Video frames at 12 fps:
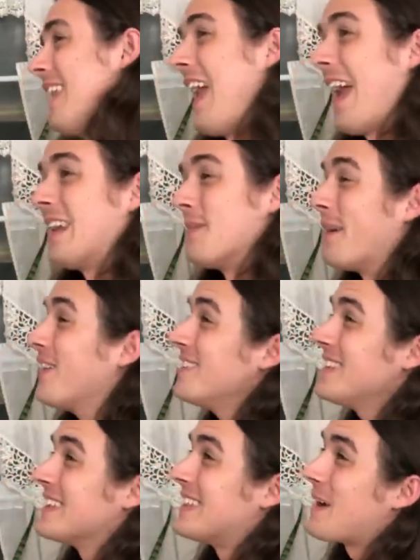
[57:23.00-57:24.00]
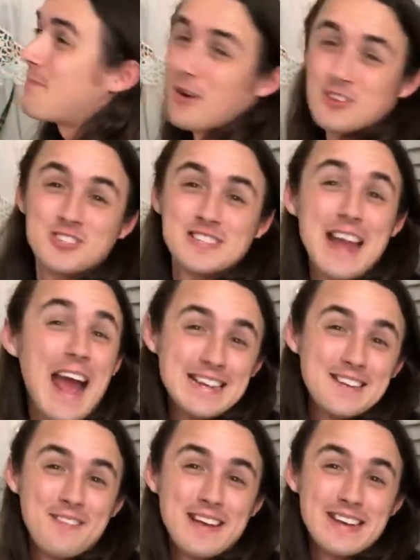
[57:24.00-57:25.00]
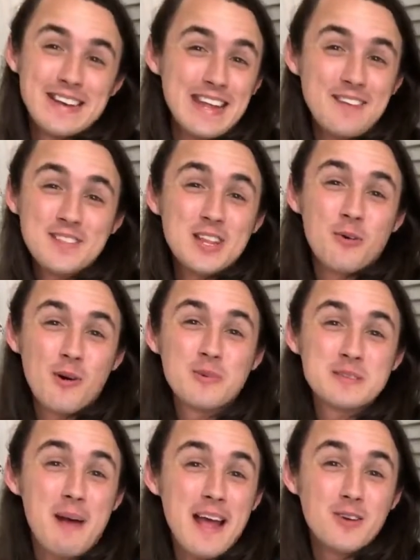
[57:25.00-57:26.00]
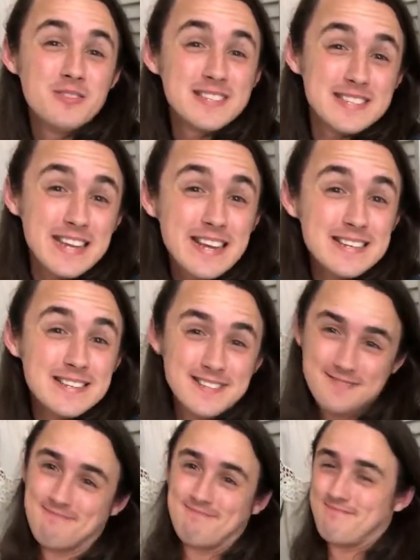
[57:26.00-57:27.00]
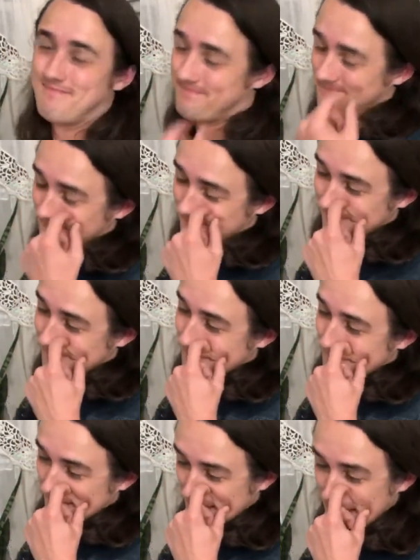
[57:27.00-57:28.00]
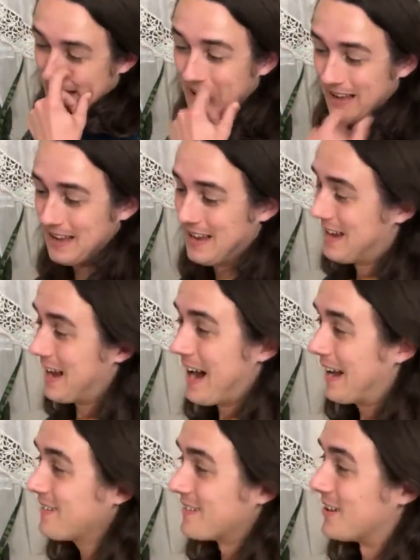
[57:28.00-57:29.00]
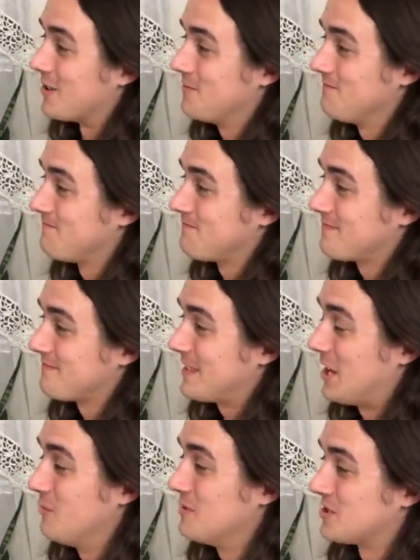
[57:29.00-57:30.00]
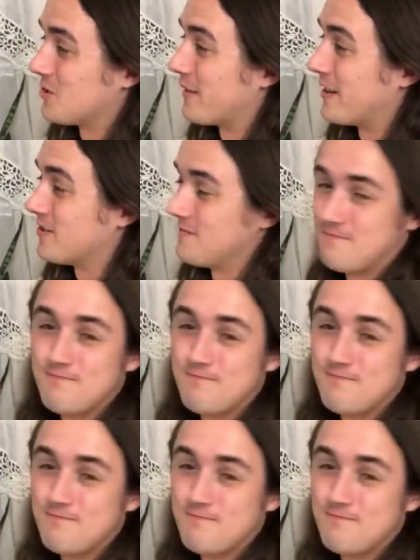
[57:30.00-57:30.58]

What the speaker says: And apparently that part just activated, even though it was my own sneeze. Yeah, I don't know. Humans are weird.